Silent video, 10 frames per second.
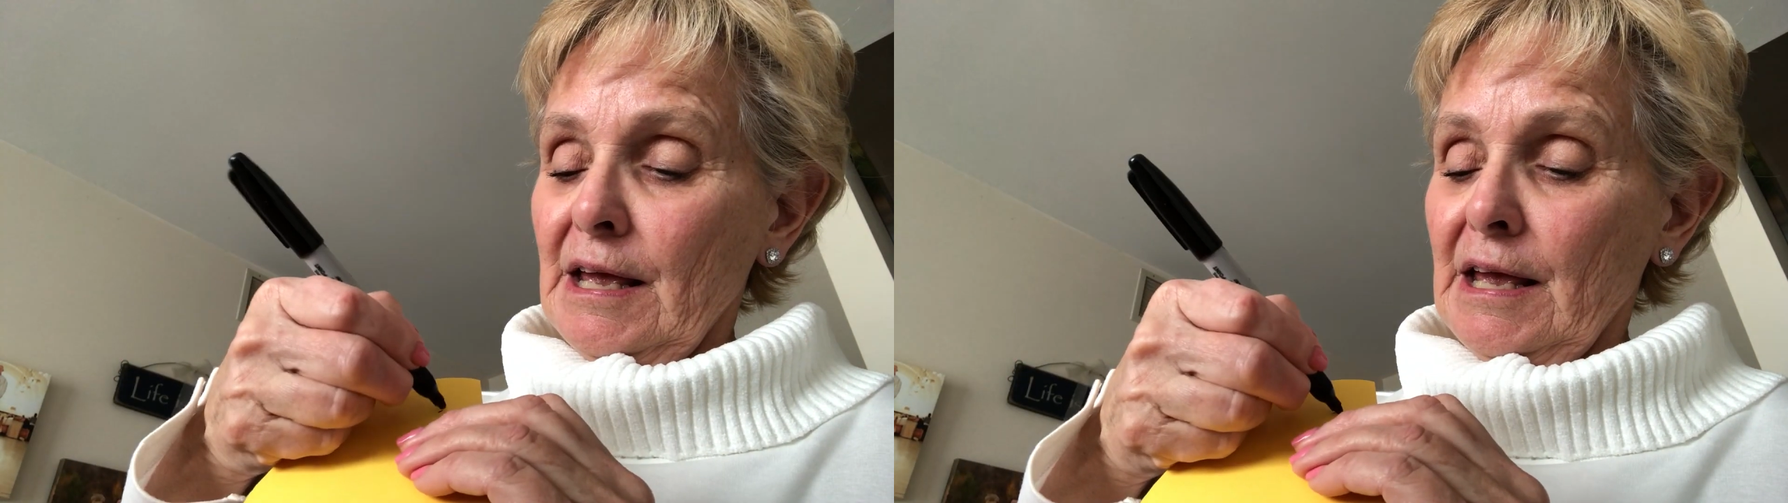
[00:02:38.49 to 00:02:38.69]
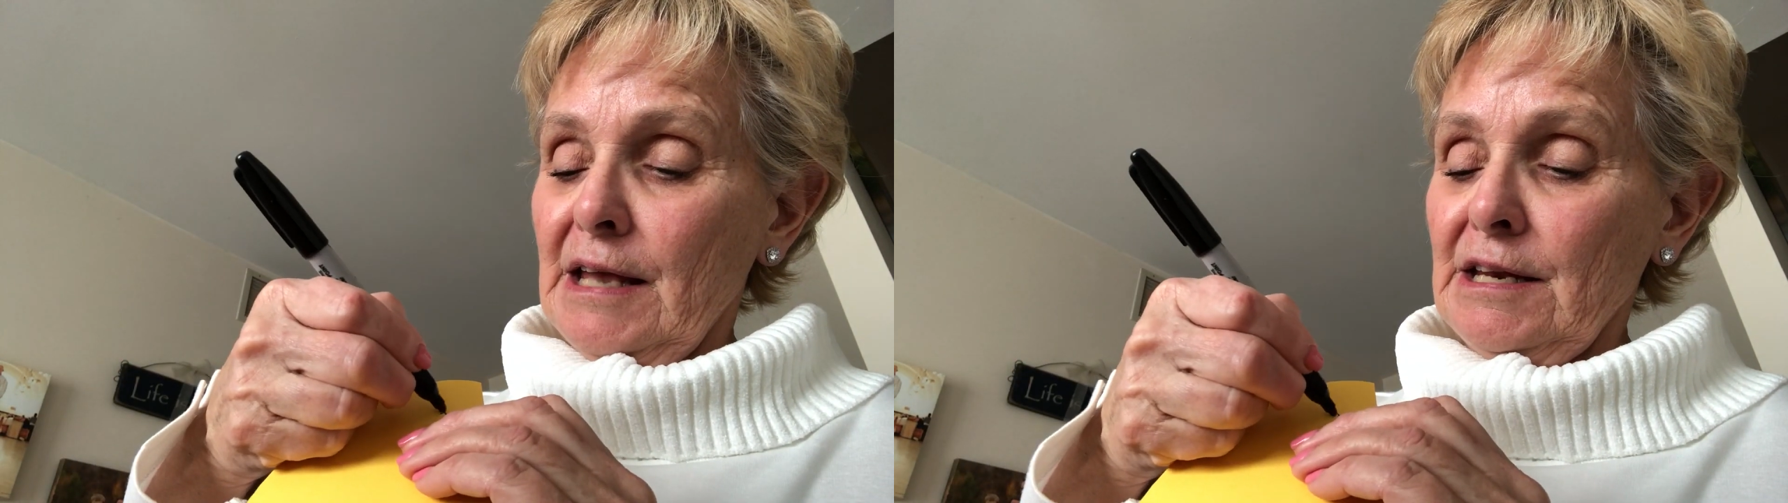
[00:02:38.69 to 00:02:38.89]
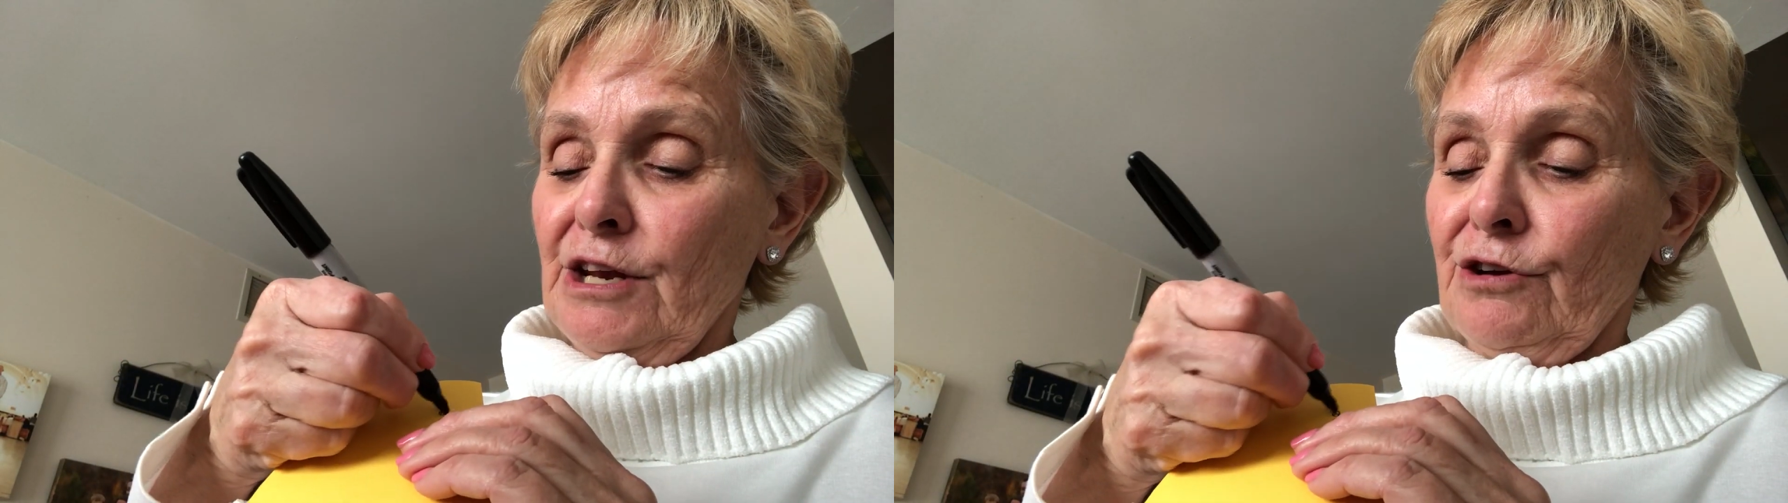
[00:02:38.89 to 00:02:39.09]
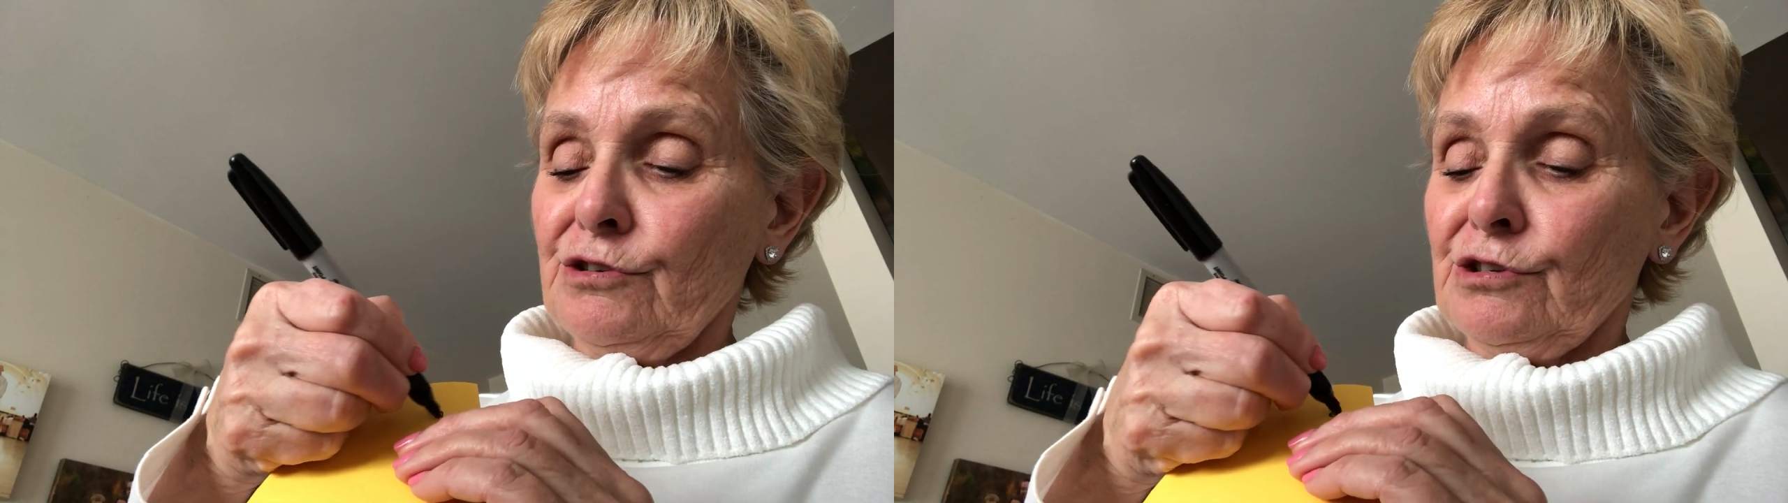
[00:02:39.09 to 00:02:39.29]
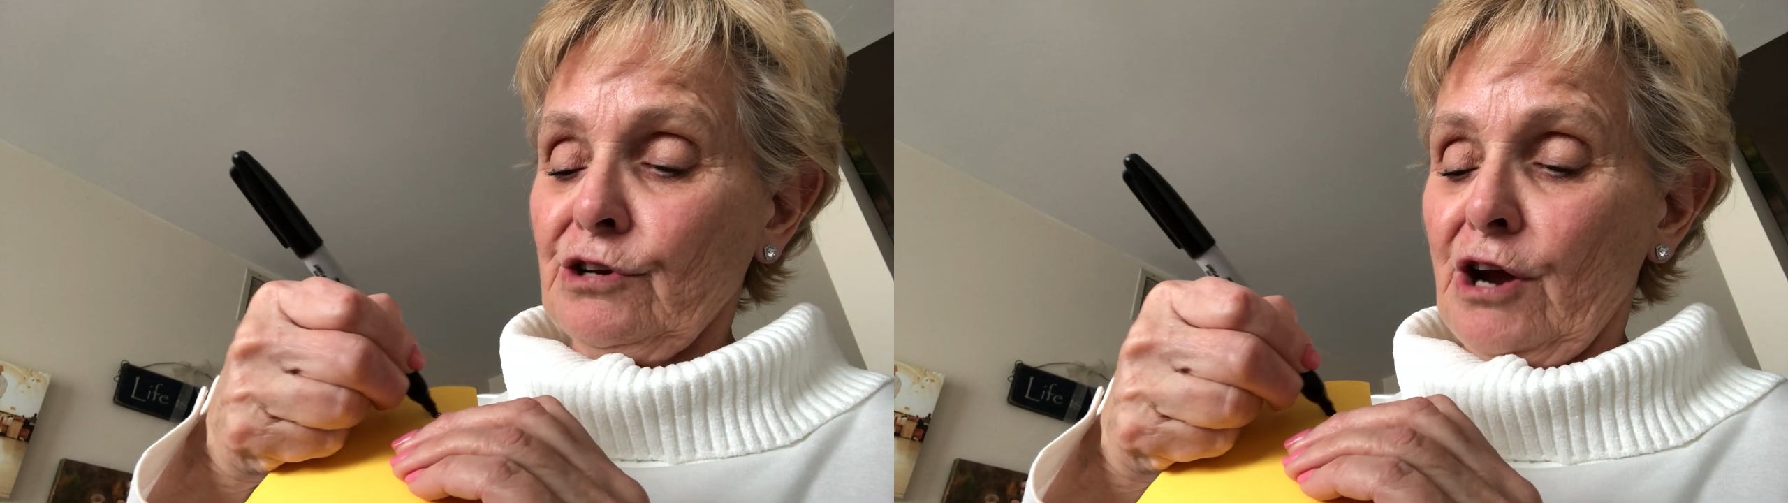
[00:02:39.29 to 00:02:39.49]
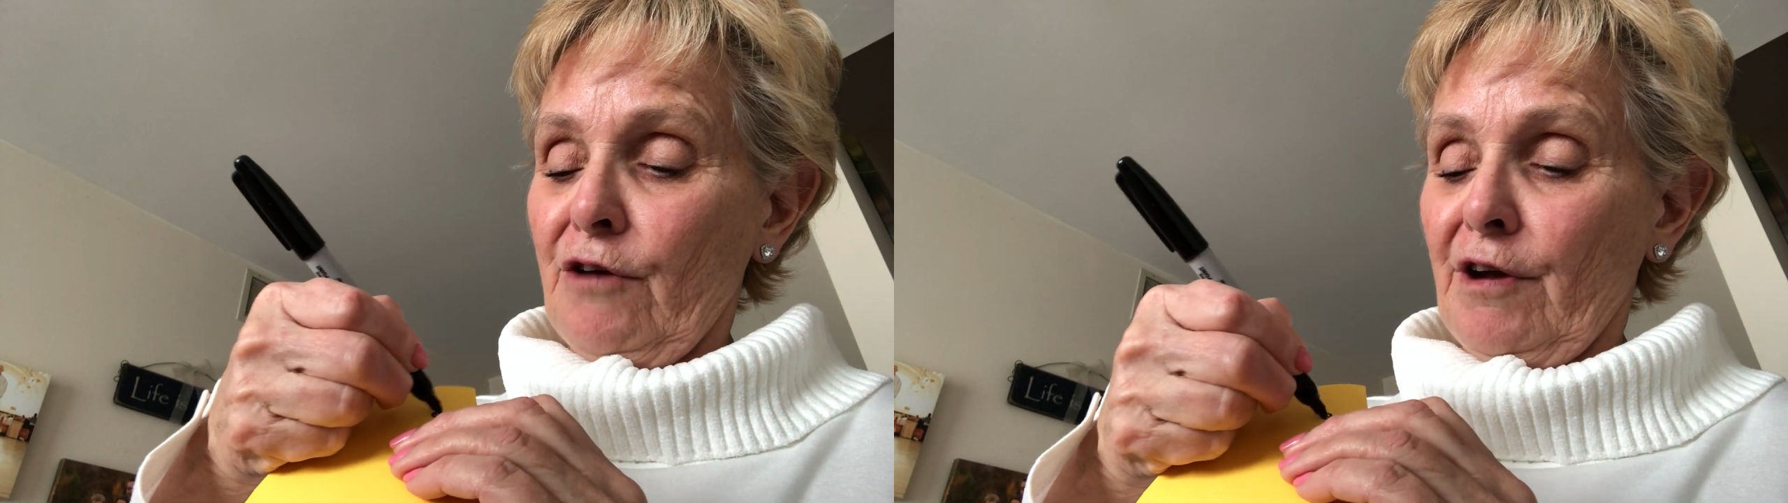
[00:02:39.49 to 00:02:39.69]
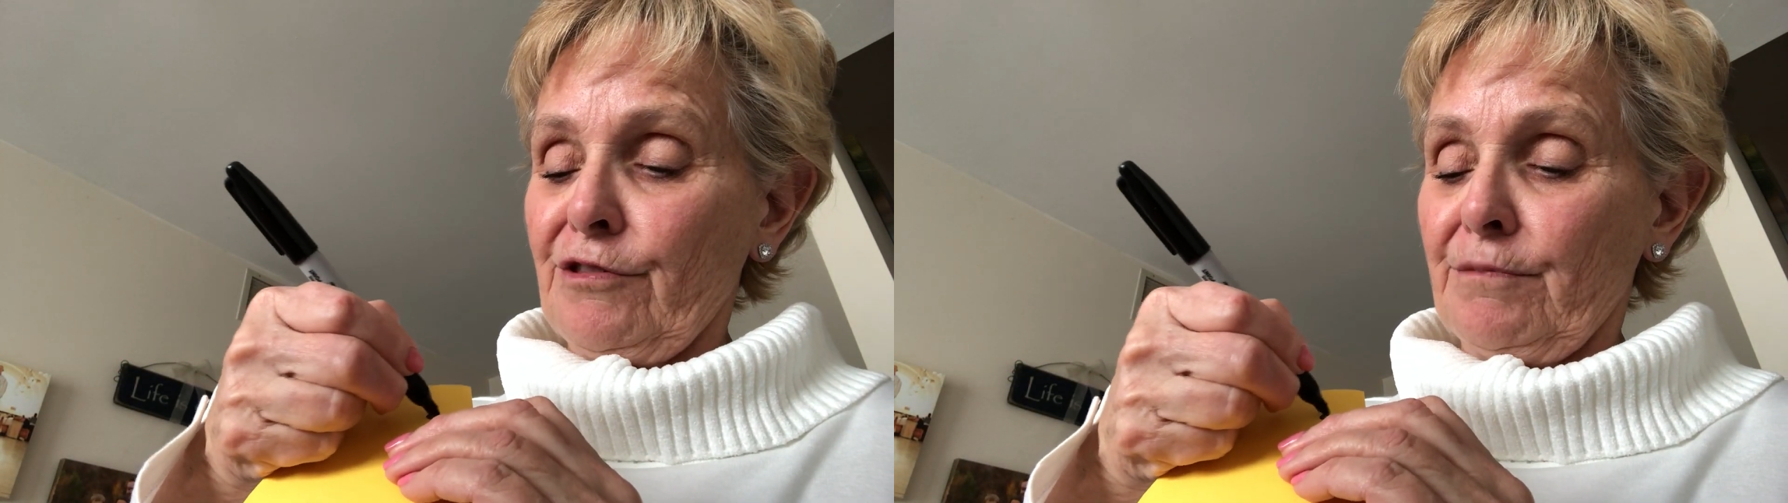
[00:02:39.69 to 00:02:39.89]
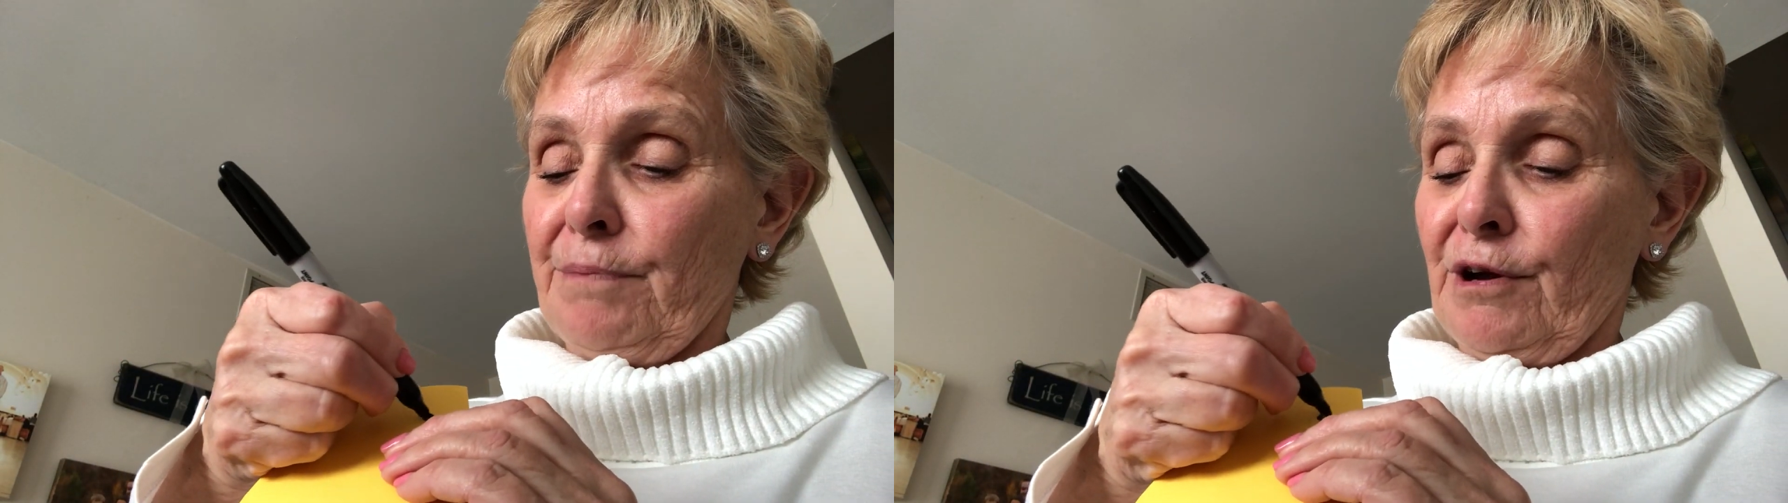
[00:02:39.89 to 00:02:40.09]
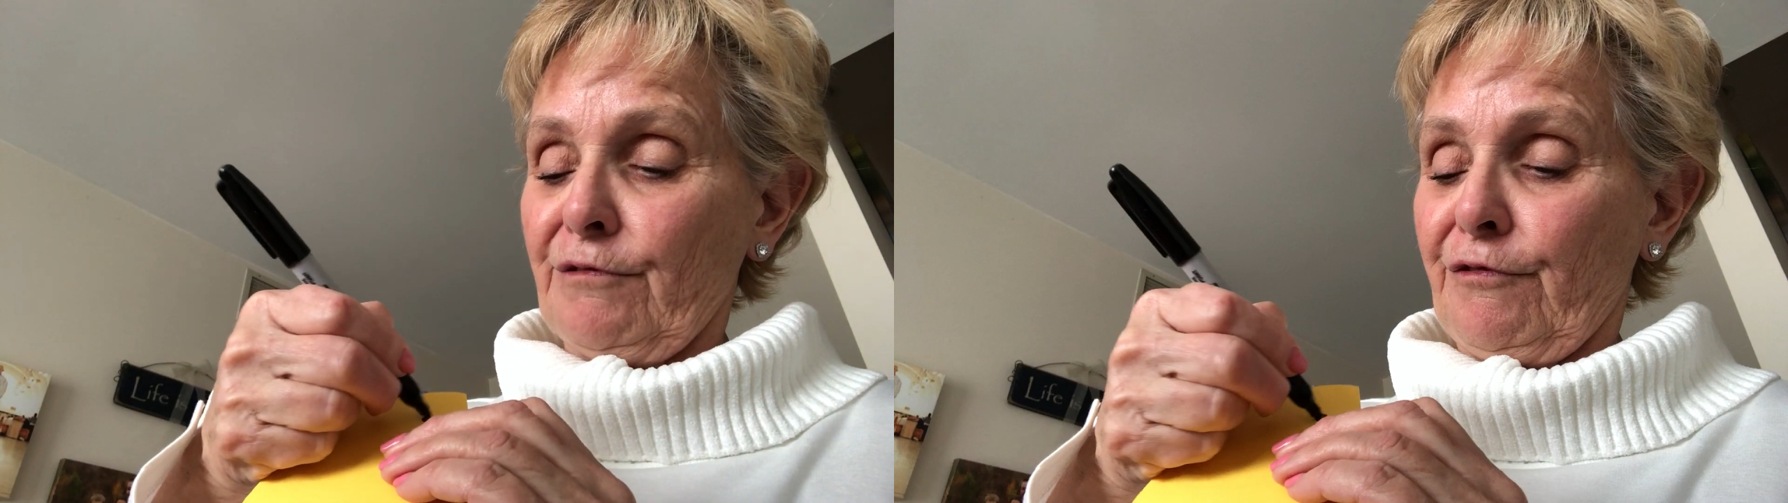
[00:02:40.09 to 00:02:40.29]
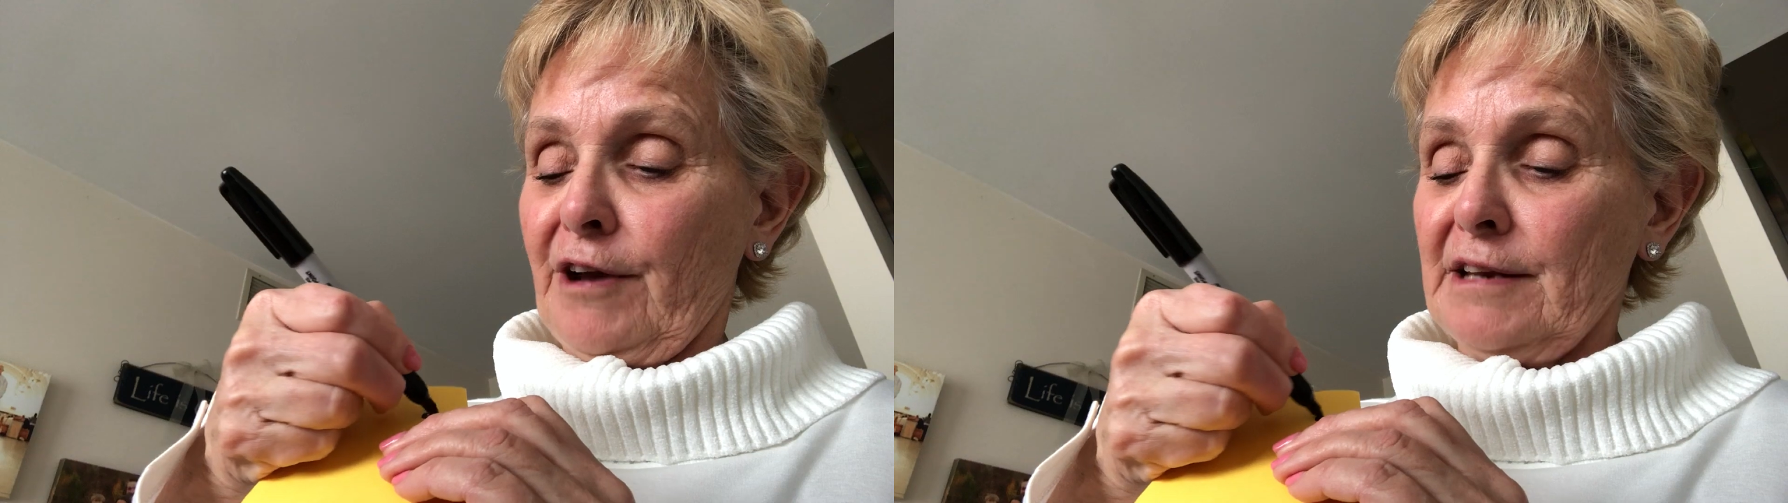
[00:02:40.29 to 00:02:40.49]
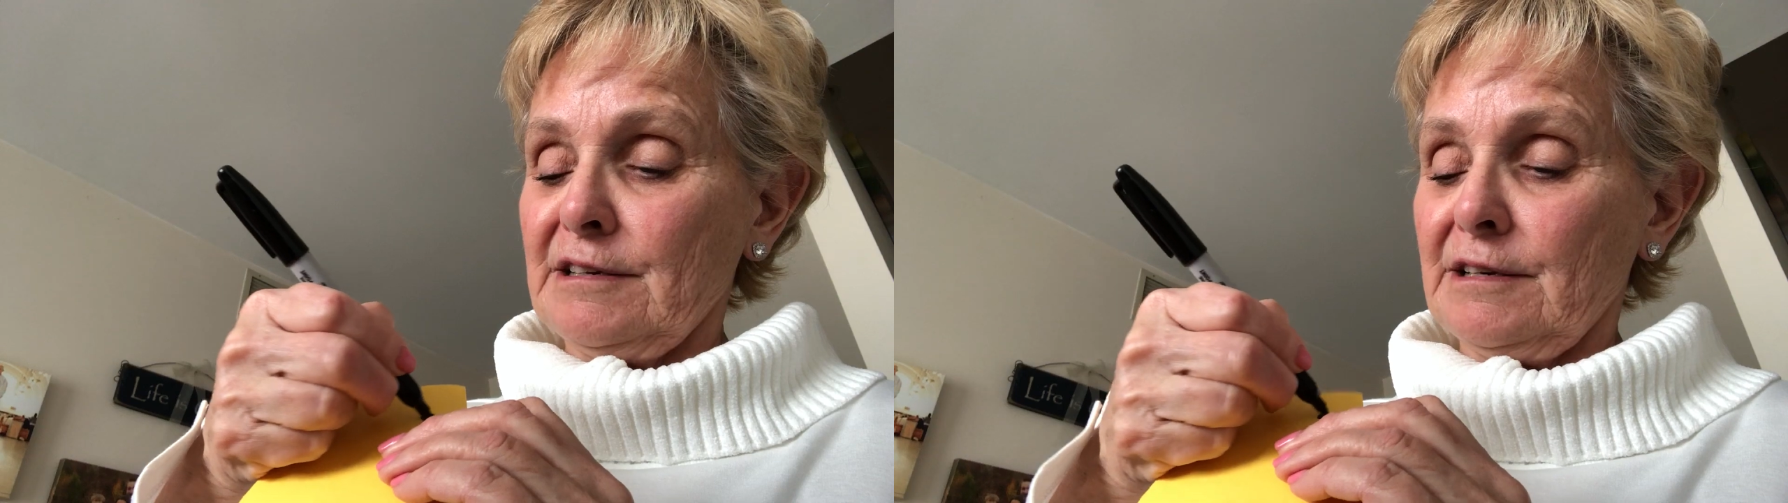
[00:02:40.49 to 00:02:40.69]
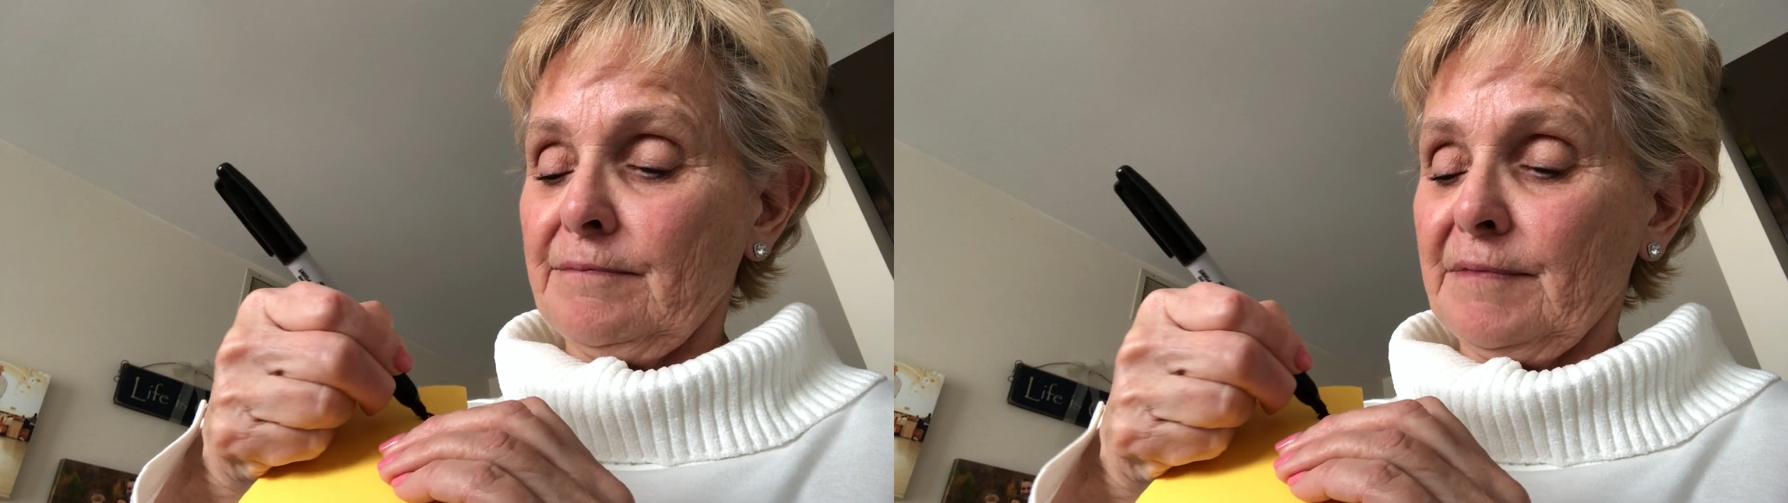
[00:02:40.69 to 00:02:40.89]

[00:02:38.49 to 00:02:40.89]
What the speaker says: and here's her other bug friend.